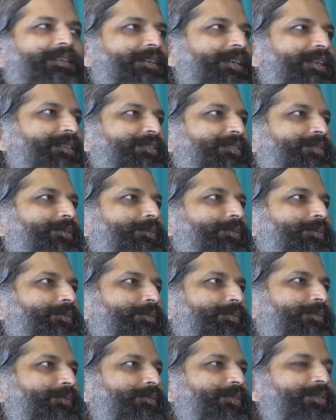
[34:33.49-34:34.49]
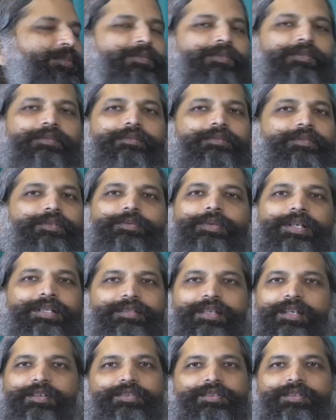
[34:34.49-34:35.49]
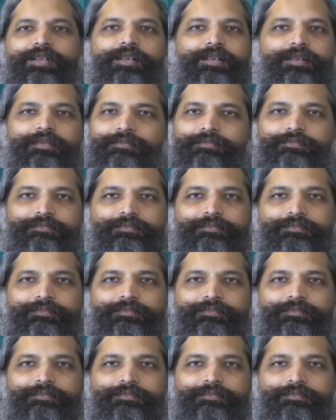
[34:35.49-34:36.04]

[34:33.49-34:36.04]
It's too, too essential